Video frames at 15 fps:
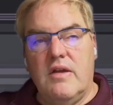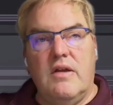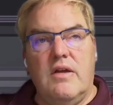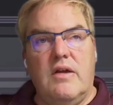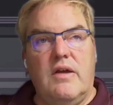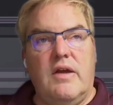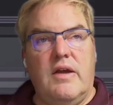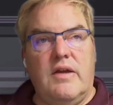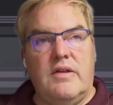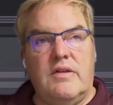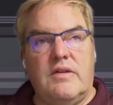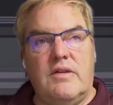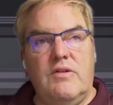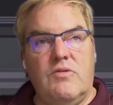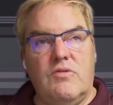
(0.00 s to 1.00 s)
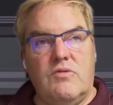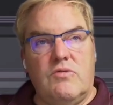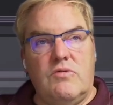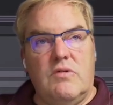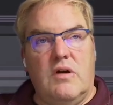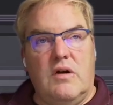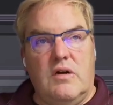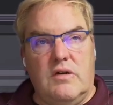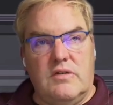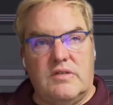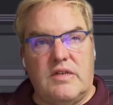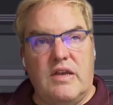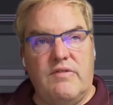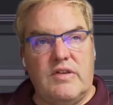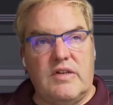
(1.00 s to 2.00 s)
and you
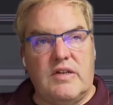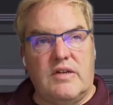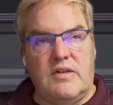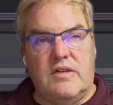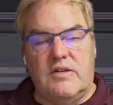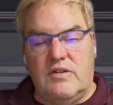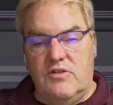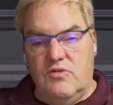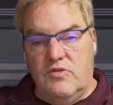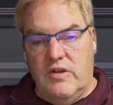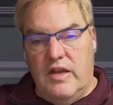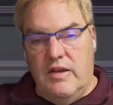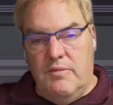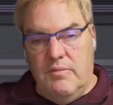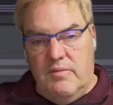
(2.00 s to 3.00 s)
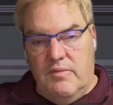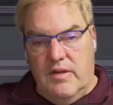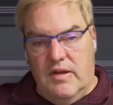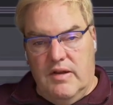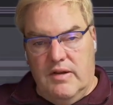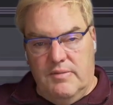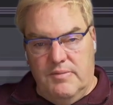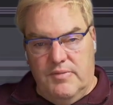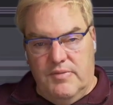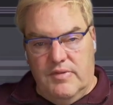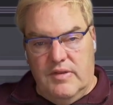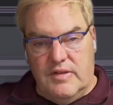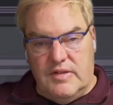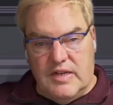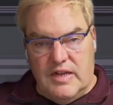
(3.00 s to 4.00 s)
save it under a new name, the
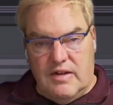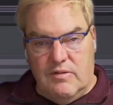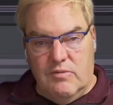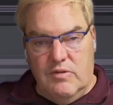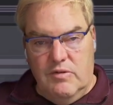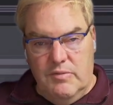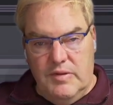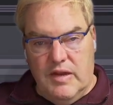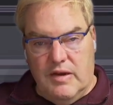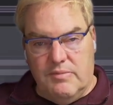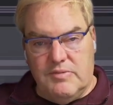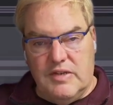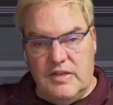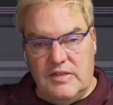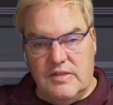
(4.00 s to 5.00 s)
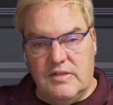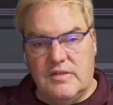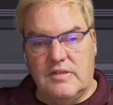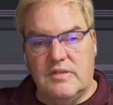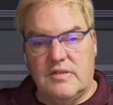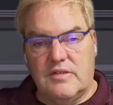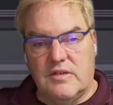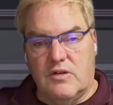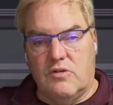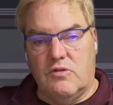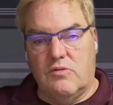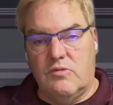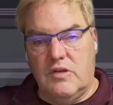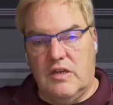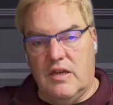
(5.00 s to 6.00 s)
title will be updated. So we
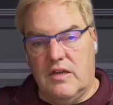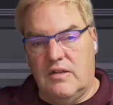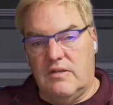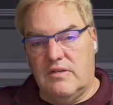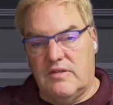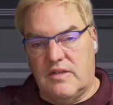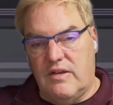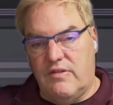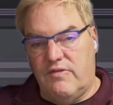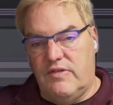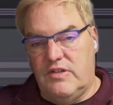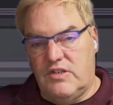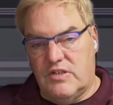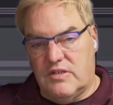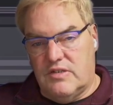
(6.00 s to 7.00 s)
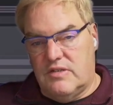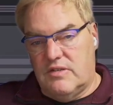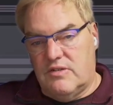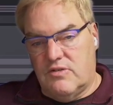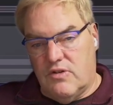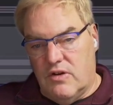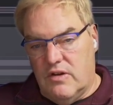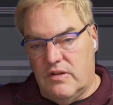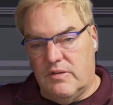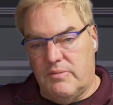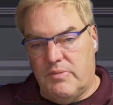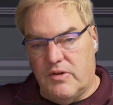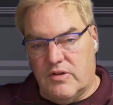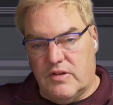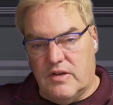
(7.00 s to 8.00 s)
can safely just call it a
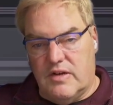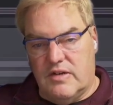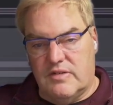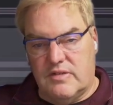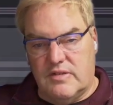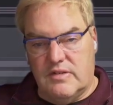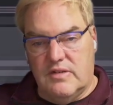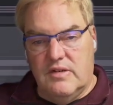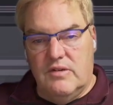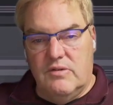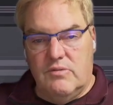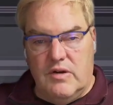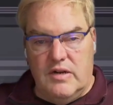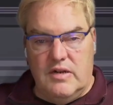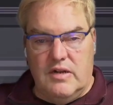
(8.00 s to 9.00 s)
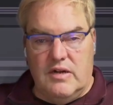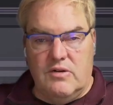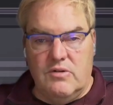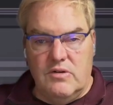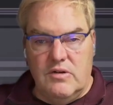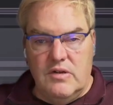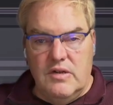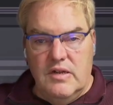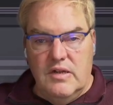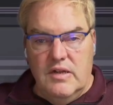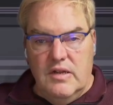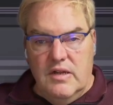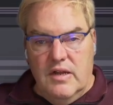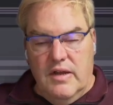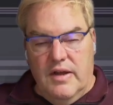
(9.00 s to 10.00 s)
podcast right now.
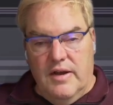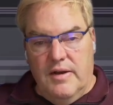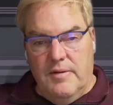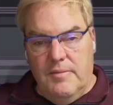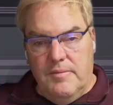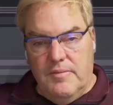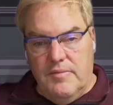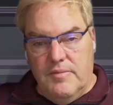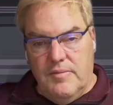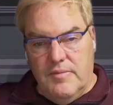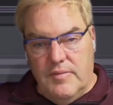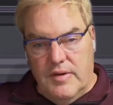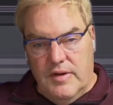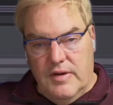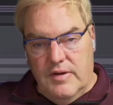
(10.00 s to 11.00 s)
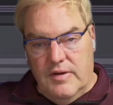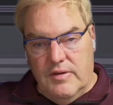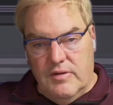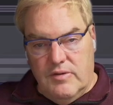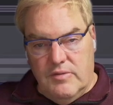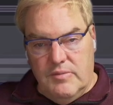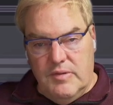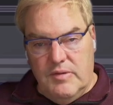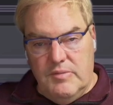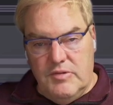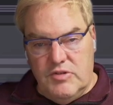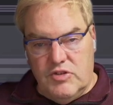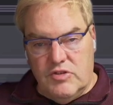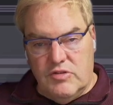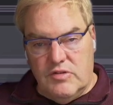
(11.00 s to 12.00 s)
Or maybe
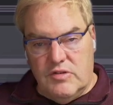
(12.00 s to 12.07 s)
should